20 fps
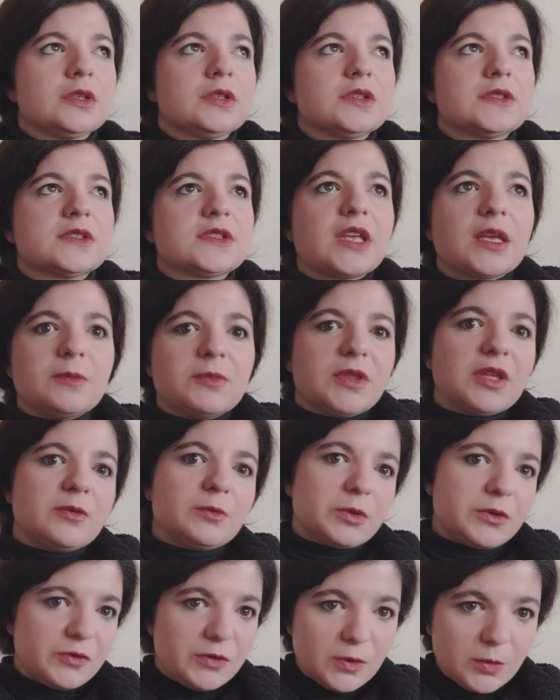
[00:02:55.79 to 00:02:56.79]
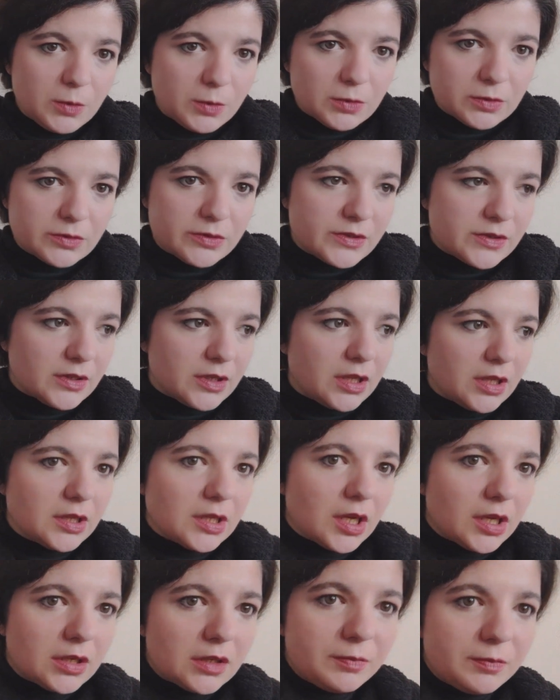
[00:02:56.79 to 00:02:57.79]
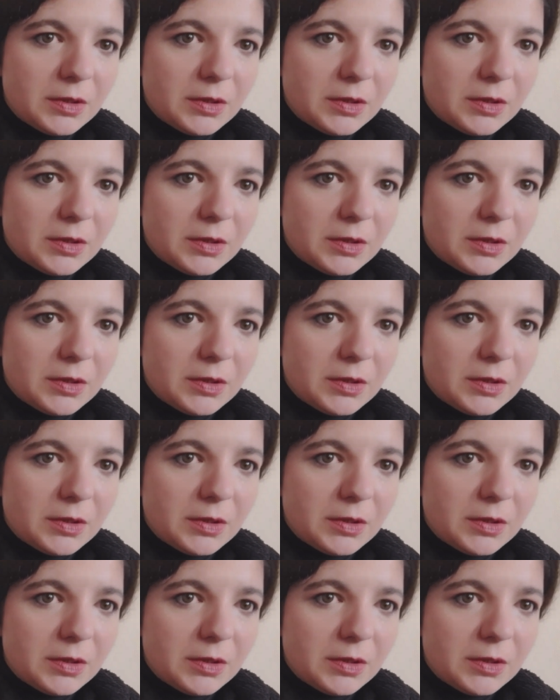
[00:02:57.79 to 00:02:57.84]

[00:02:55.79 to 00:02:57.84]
Same thing with funerals. A lot of